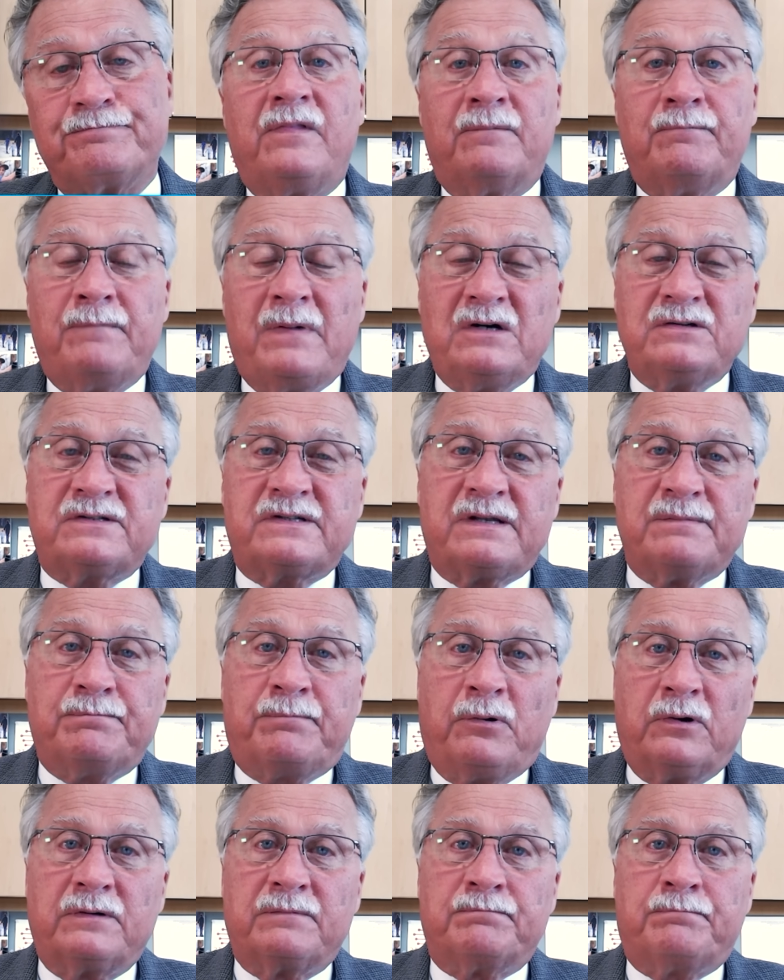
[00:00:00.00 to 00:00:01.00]
The most
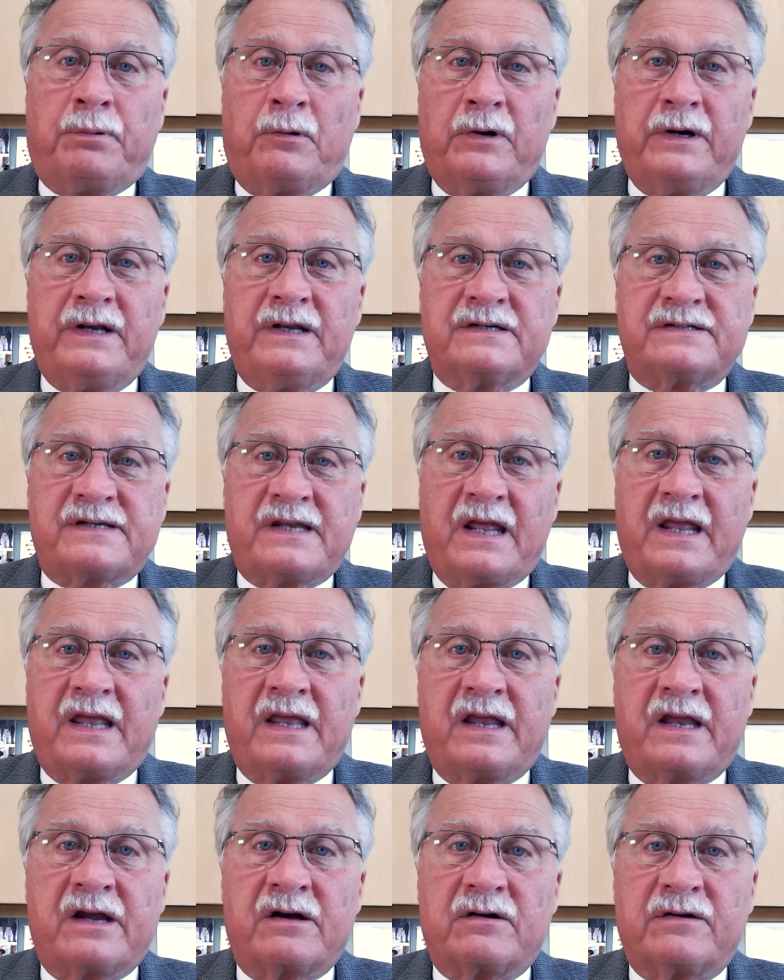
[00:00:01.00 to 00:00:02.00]
important point is
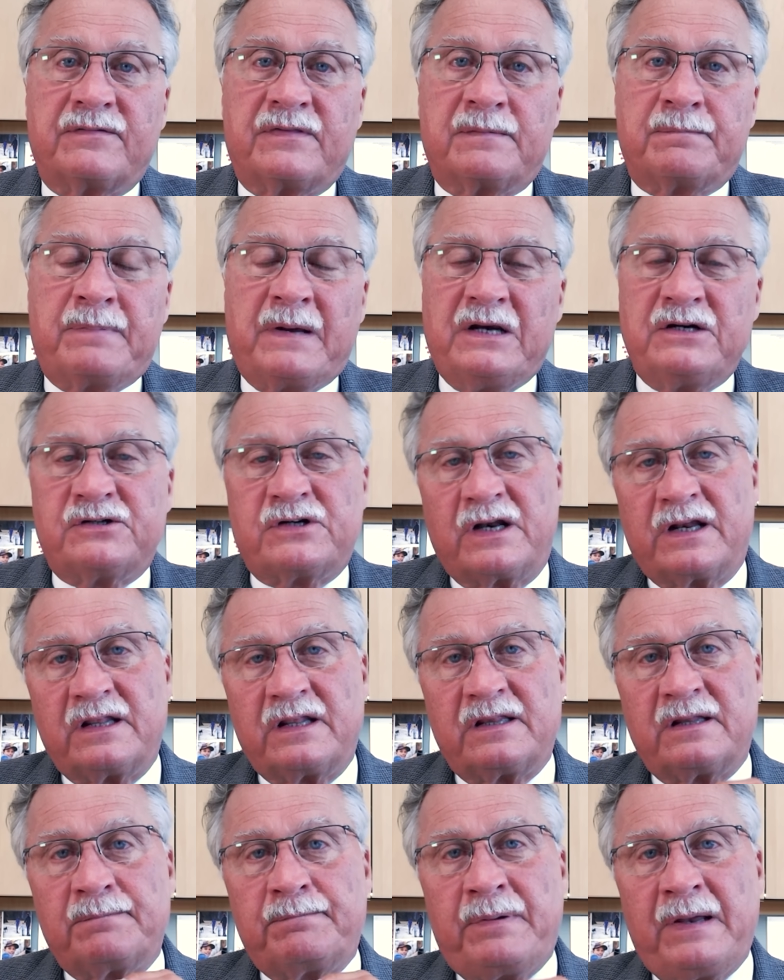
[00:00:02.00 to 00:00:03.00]
taking care of the patient,
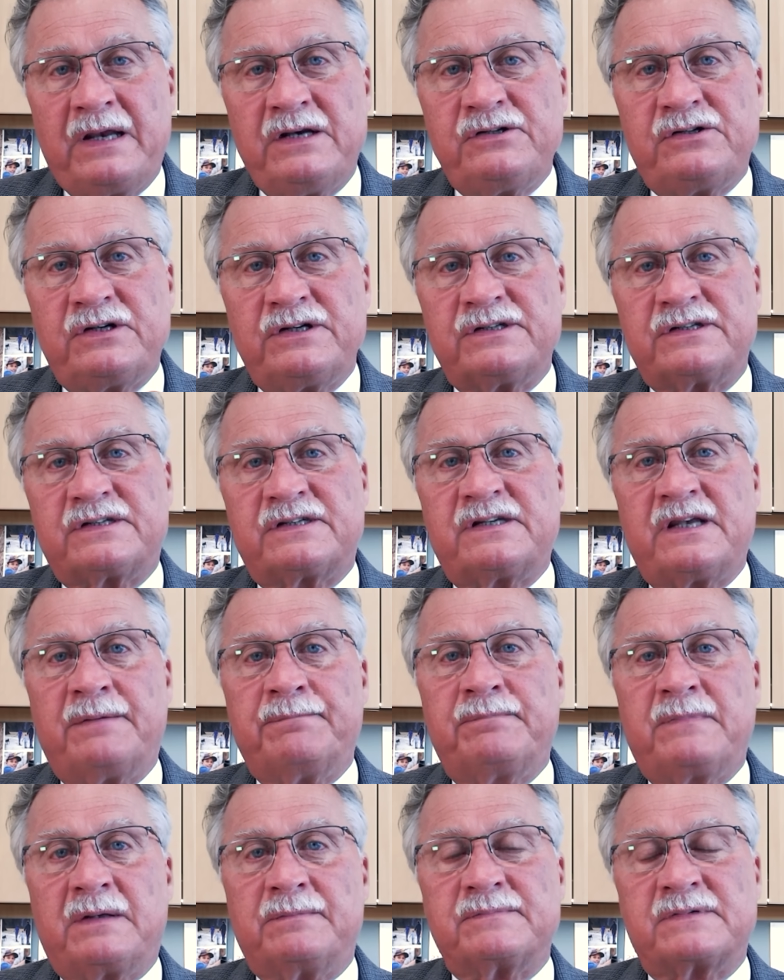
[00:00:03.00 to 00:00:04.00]
and the patient's
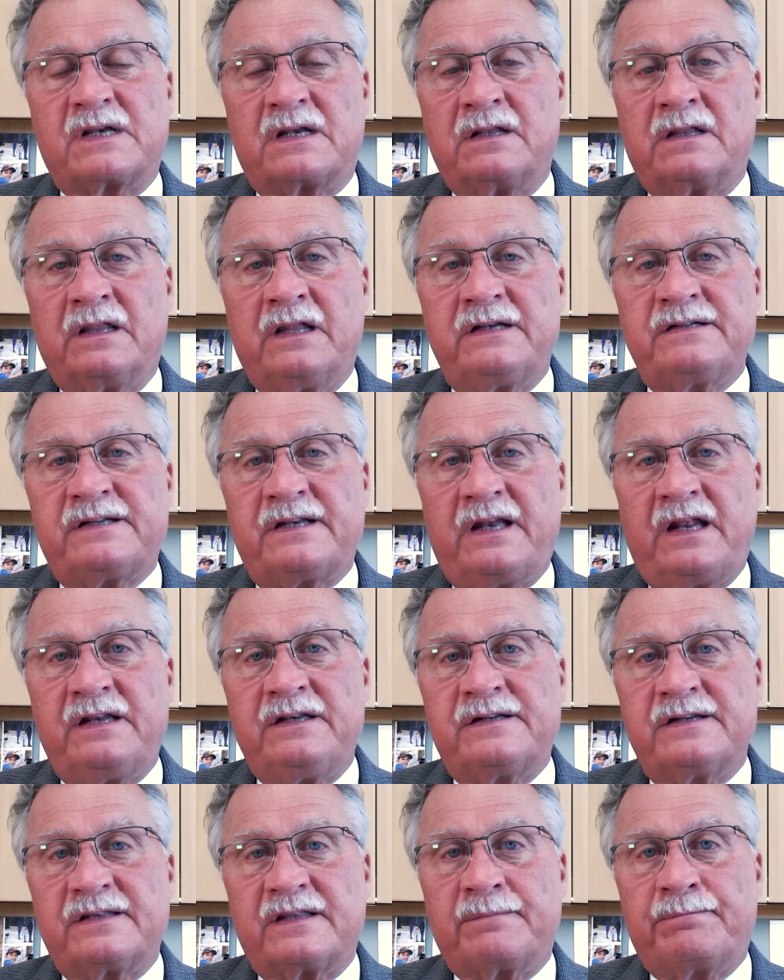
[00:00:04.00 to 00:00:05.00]
symptoms and
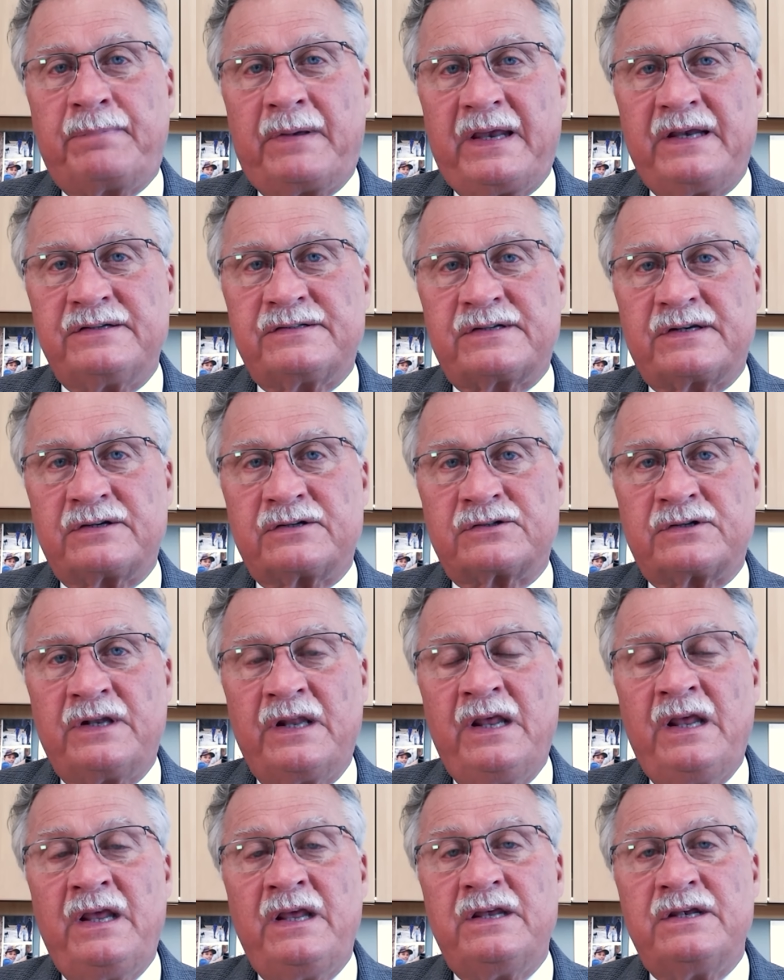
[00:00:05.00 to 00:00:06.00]
listening to the patient
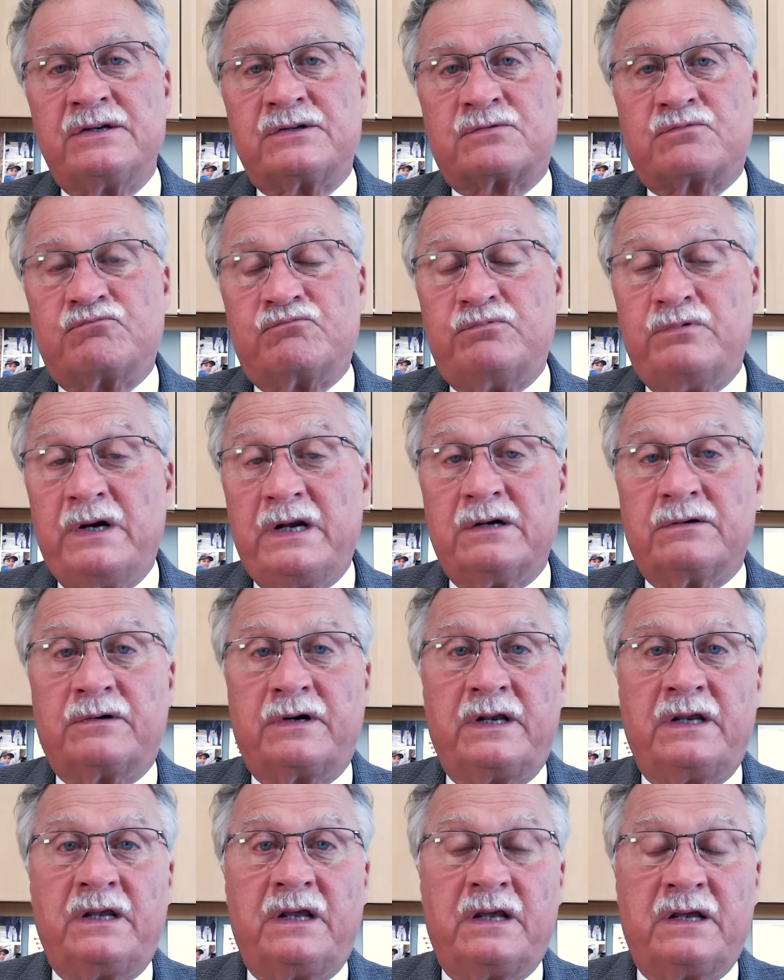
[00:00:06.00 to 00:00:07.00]
is
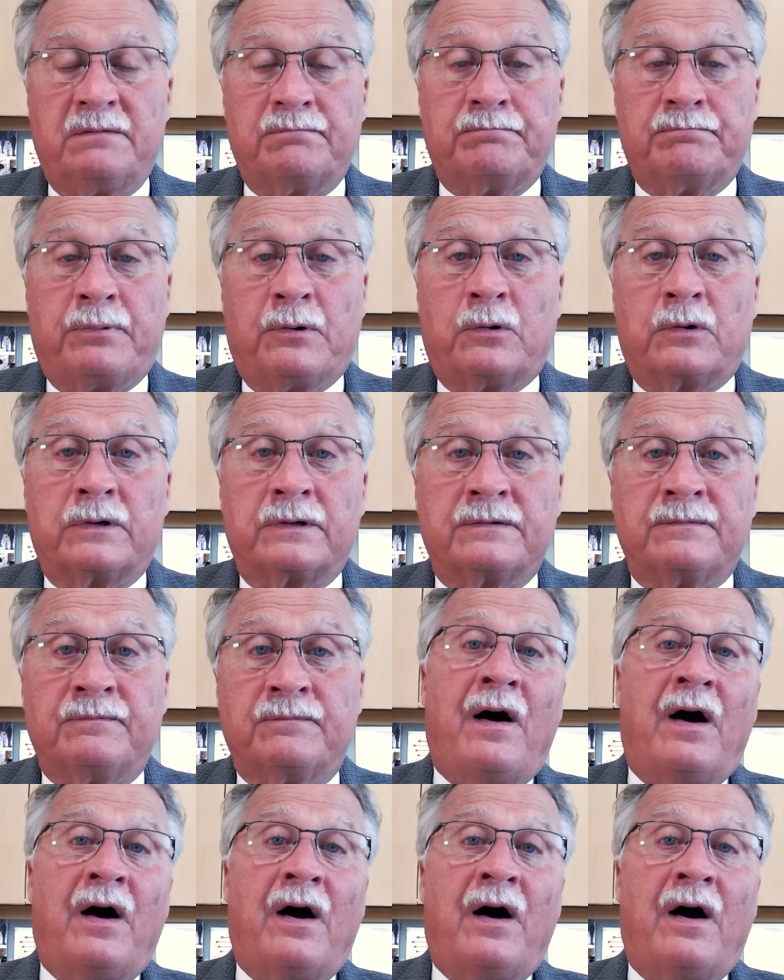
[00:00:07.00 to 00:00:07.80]
really important.